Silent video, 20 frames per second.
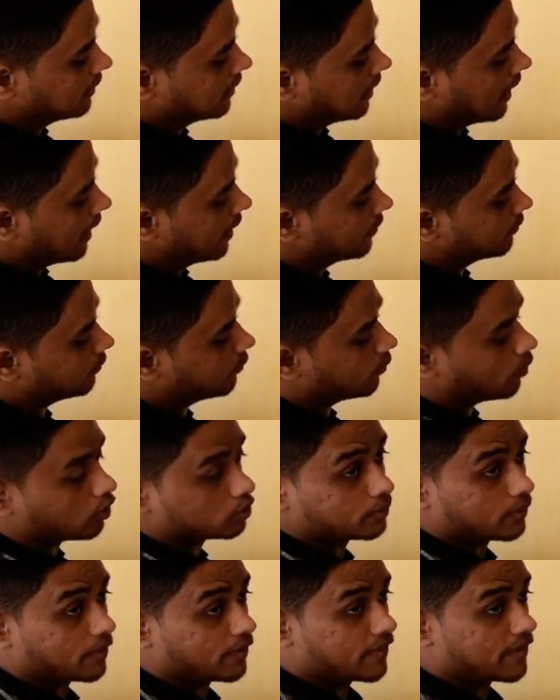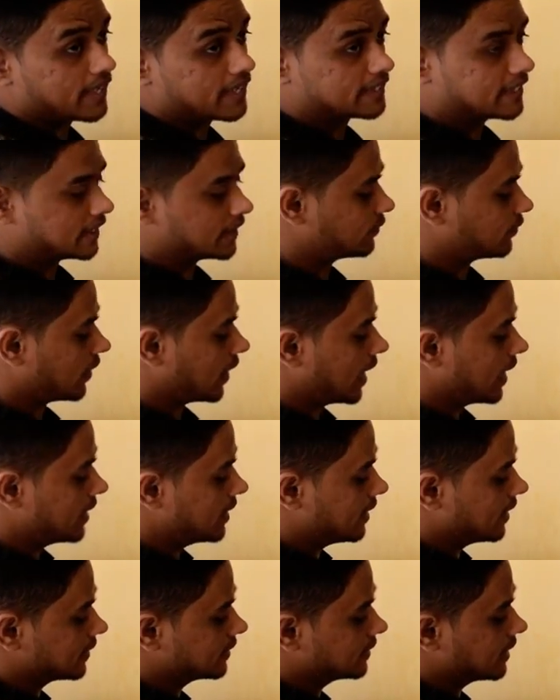and phosphor valence is 5,
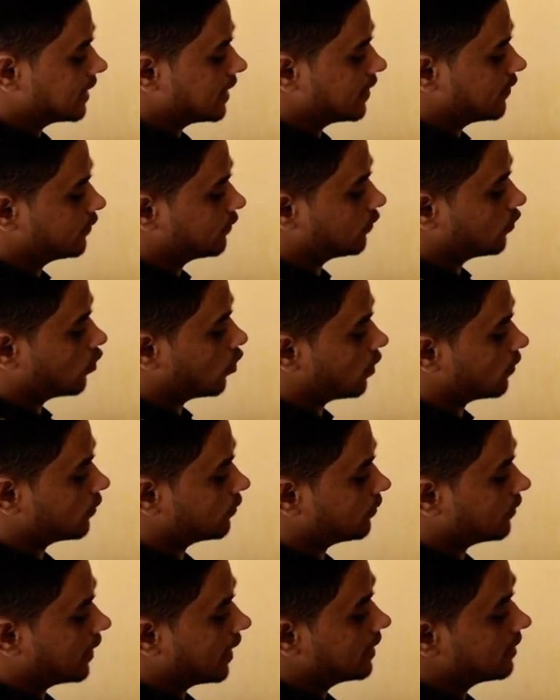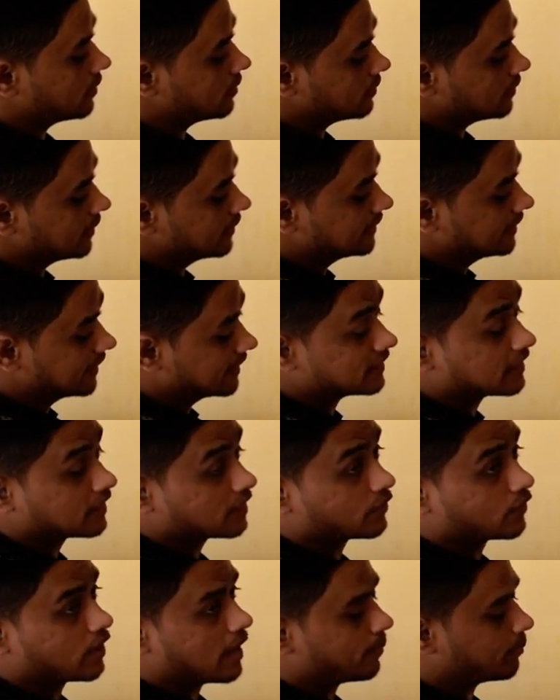here 3, 4, 5 and 6 it
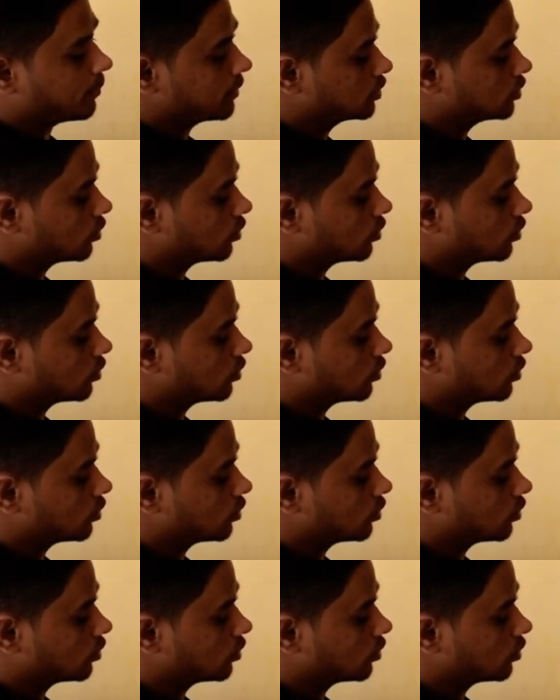will happen.